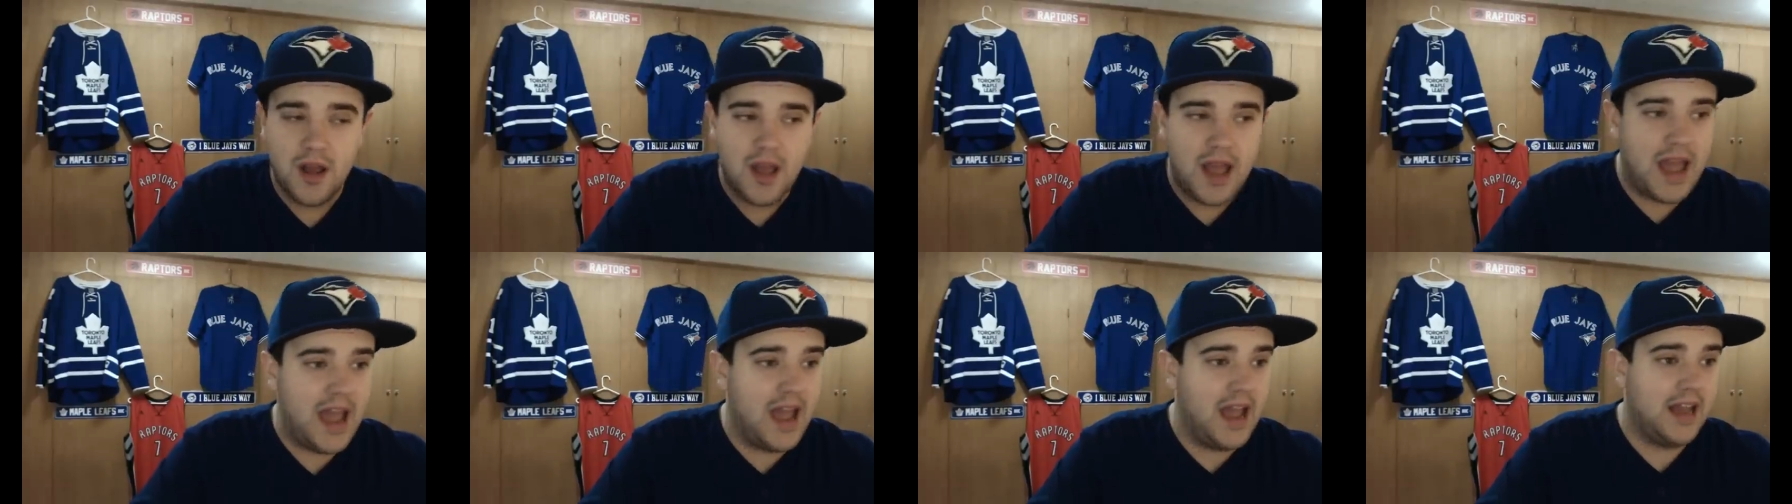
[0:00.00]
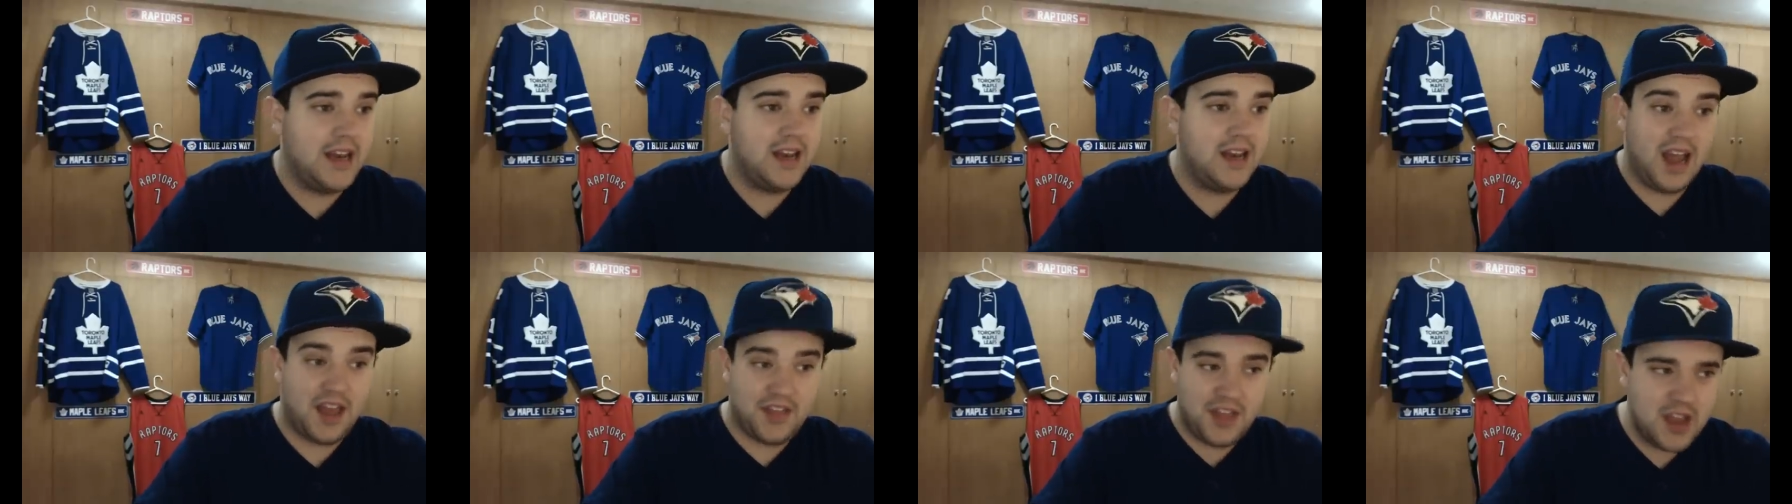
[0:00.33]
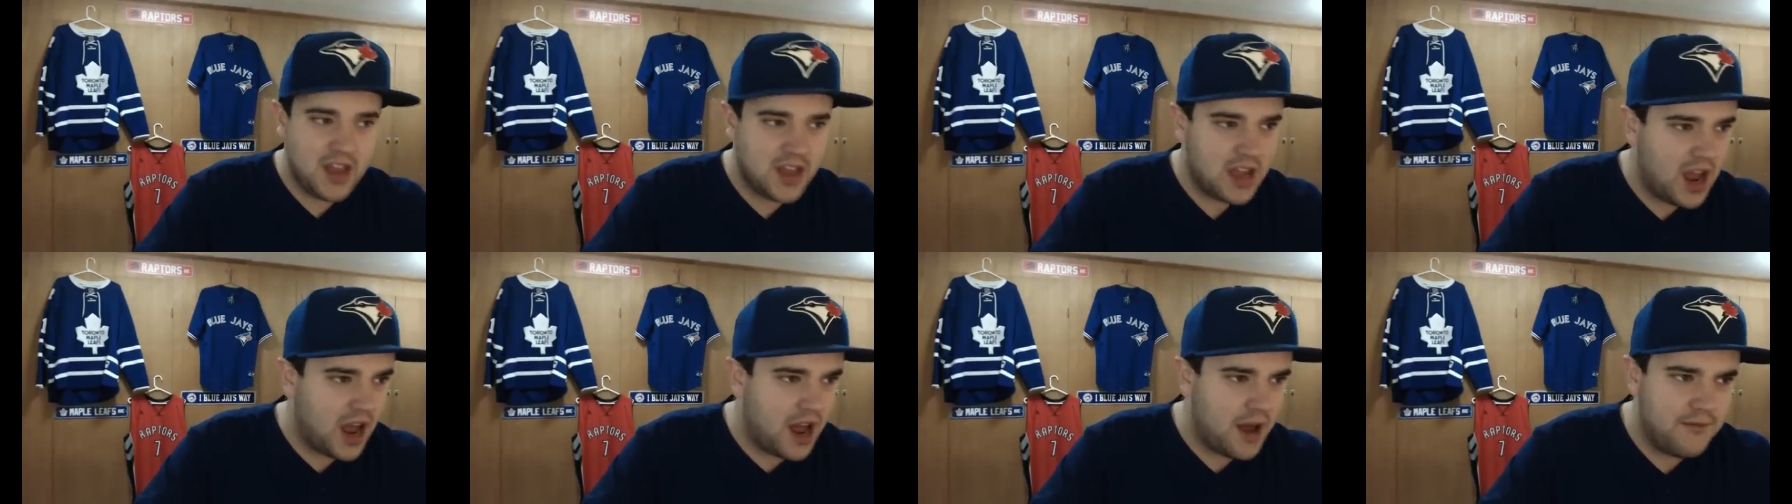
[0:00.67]
And I
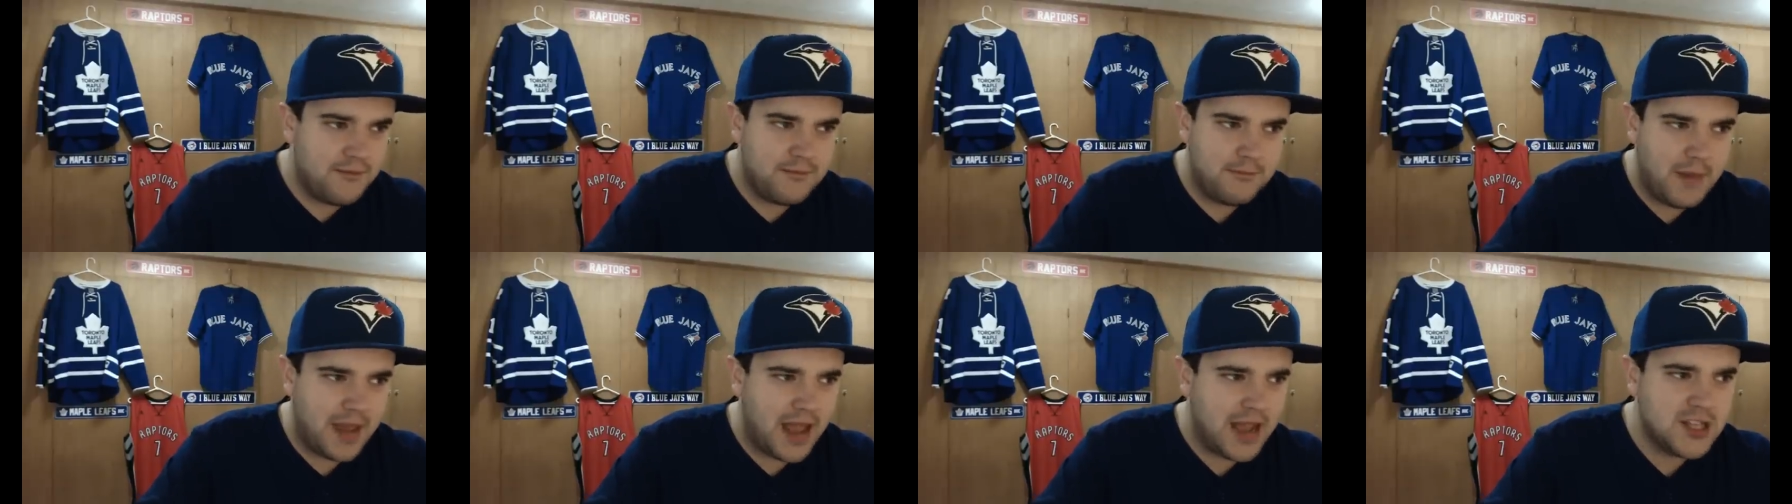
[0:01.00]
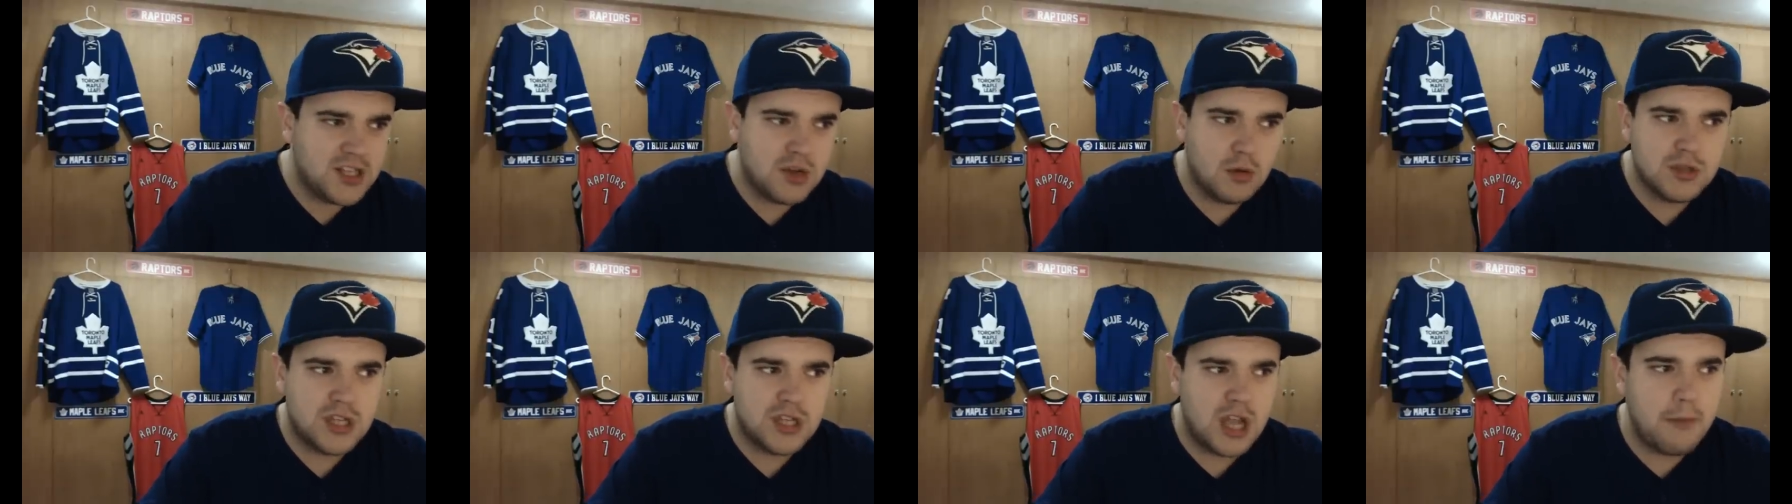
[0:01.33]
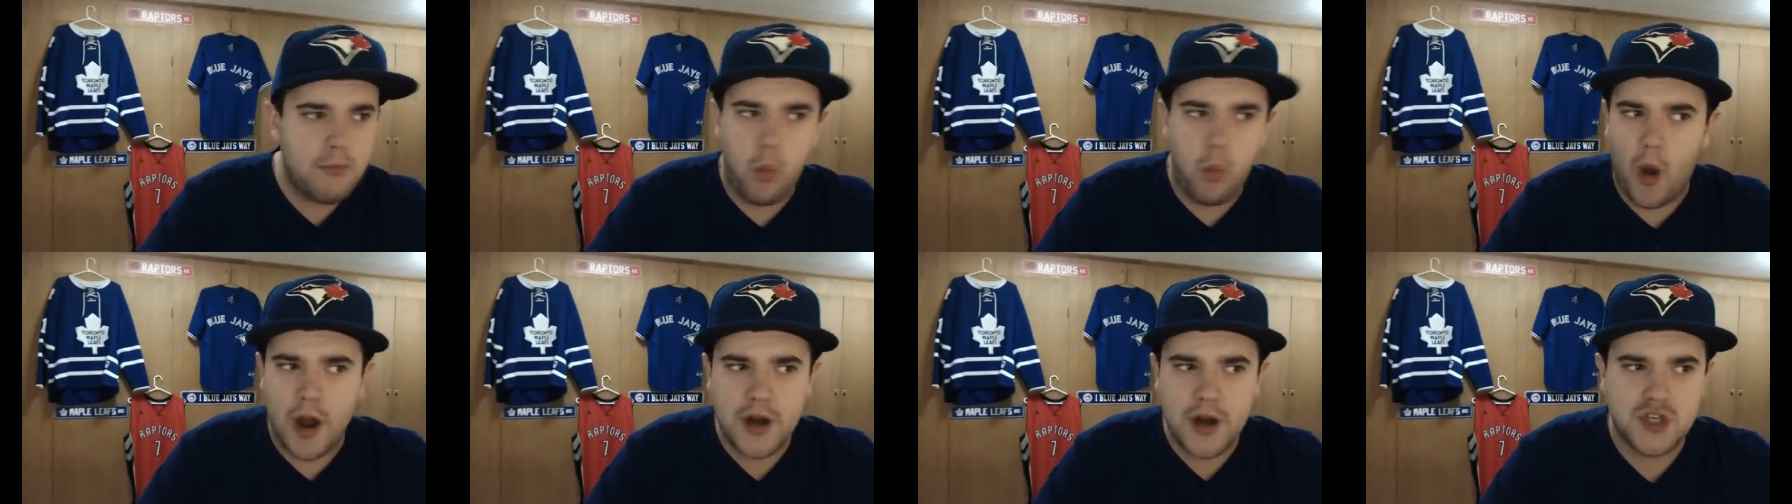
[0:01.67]
think uh, Mayza was
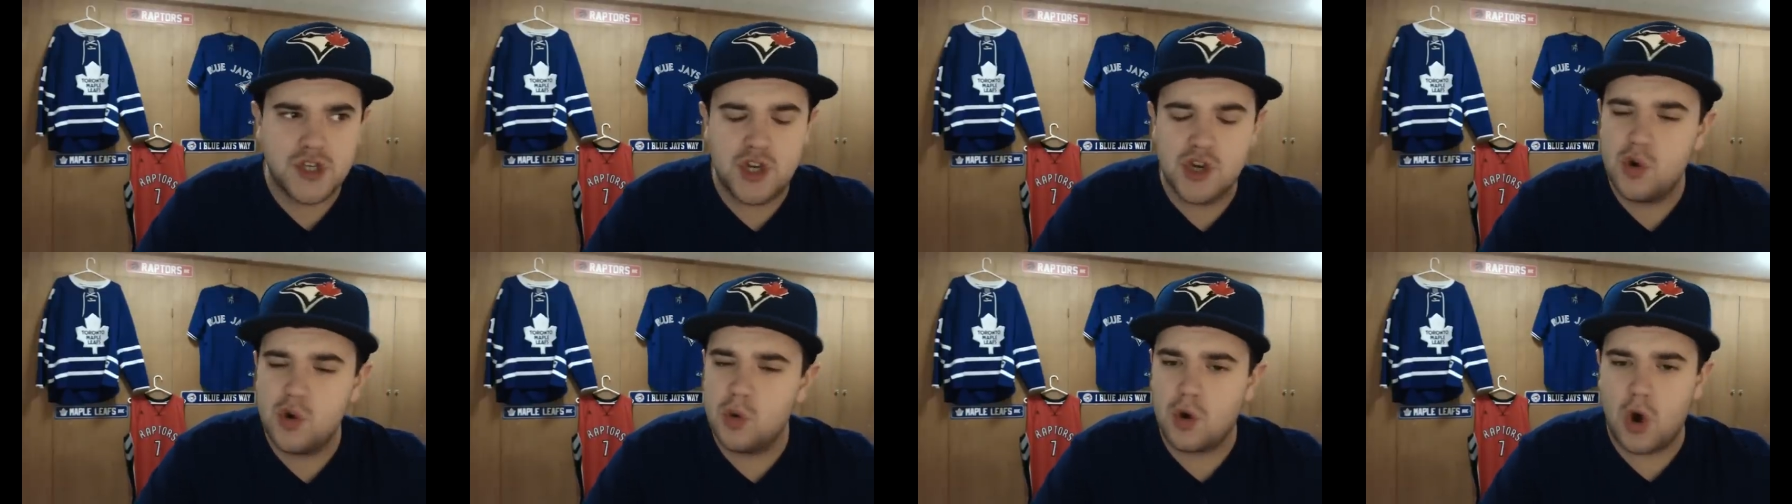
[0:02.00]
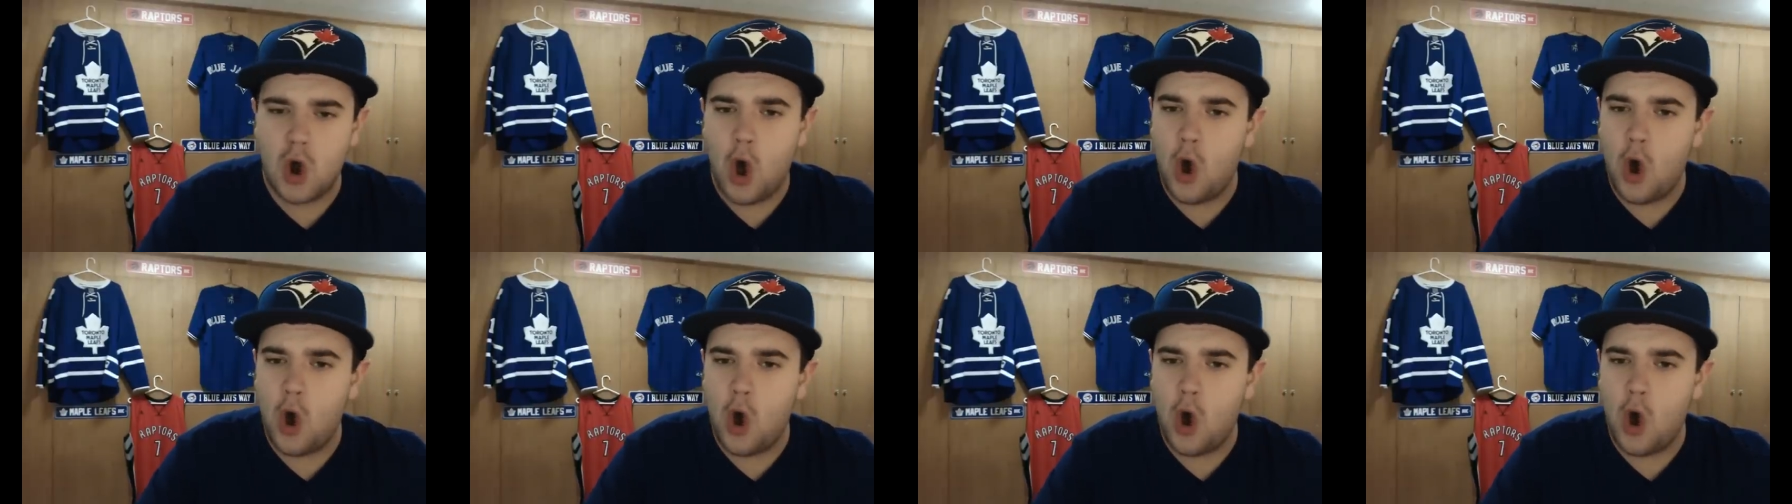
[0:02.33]
up 1 2 or